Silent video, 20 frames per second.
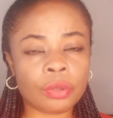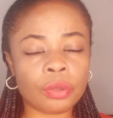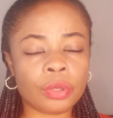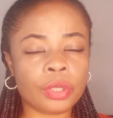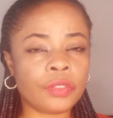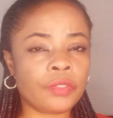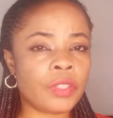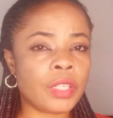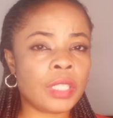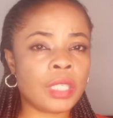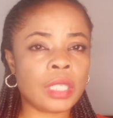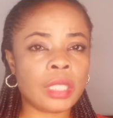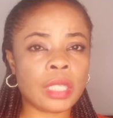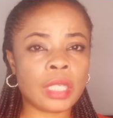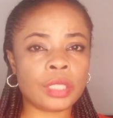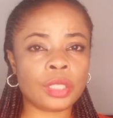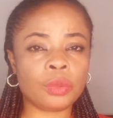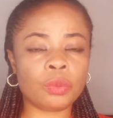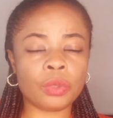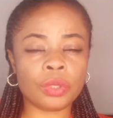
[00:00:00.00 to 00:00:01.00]
So she found out
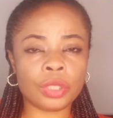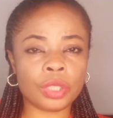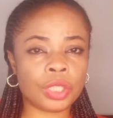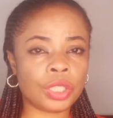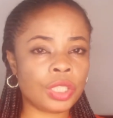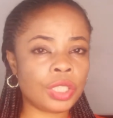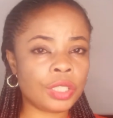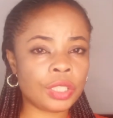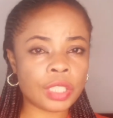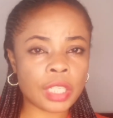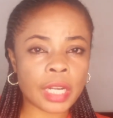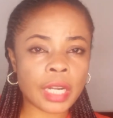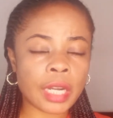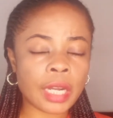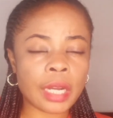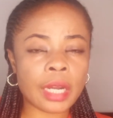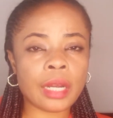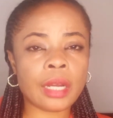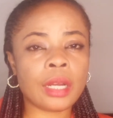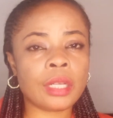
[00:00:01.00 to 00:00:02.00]
that she was a shade
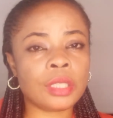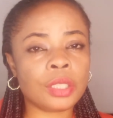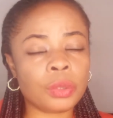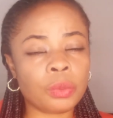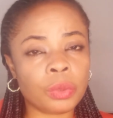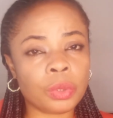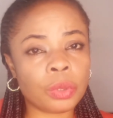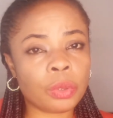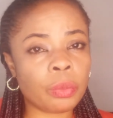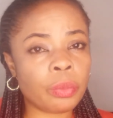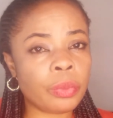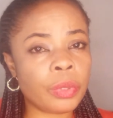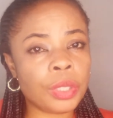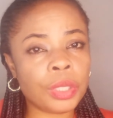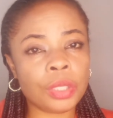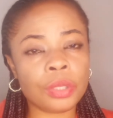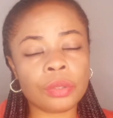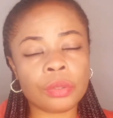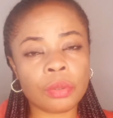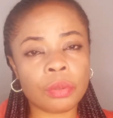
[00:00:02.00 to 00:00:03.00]
darker, and she was
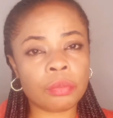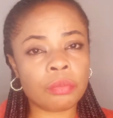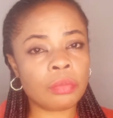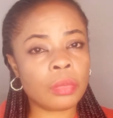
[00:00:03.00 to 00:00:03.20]
complaining her